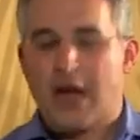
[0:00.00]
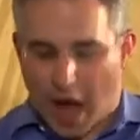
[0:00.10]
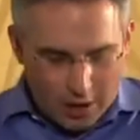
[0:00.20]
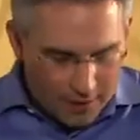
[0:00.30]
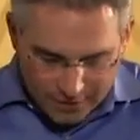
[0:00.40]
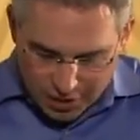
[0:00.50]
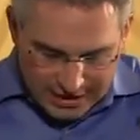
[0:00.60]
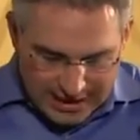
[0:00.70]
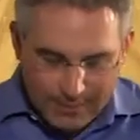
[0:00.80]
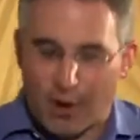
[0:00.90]
I'll often just
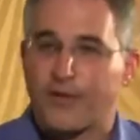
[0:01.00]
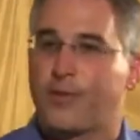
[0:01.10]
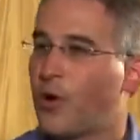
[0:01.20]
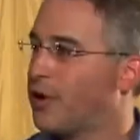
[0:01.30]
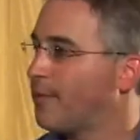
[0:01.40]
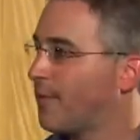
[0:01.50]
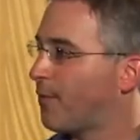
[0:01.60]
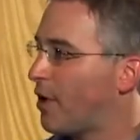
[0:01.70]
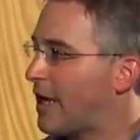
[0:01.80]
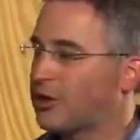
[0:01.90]
step off the podium in
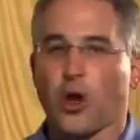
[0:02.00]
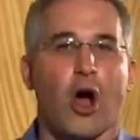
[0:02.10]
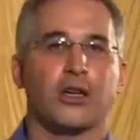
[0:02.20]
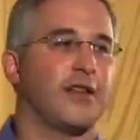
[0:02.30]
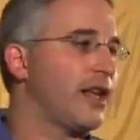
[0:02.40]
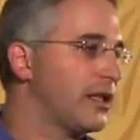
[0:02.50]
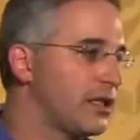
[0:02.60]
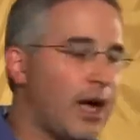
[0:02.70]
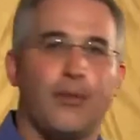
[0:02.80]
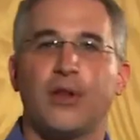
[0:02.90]
front and talk to the
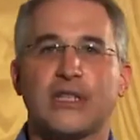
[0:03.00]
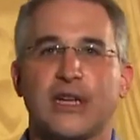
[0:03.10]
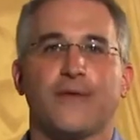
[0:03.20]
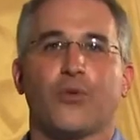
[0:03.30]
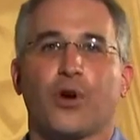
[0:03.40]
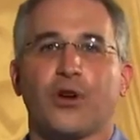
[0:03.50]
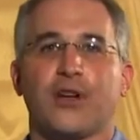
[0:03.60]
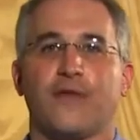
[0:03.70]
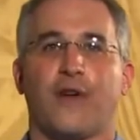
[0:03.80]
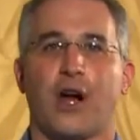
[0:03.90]
ensemble as if we're in
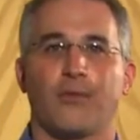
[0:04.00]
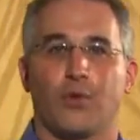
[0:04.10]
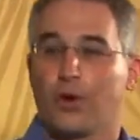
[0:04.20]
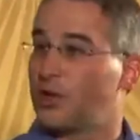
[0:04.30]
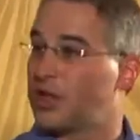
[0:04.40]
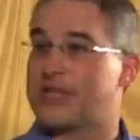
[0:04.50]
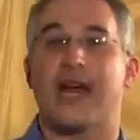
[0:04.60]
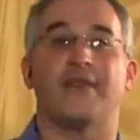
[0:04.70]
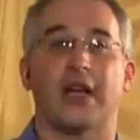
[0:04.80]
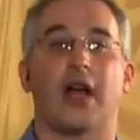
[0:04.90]
an environment where we're just
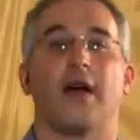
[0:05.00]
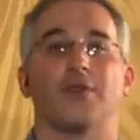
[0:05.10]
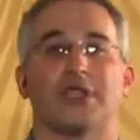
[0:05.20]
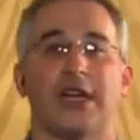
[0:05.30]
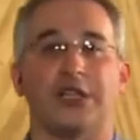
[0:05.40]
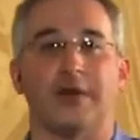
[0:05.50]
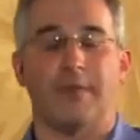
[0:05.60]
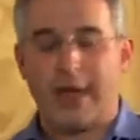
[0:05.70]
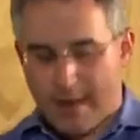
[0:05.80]
having a conversation,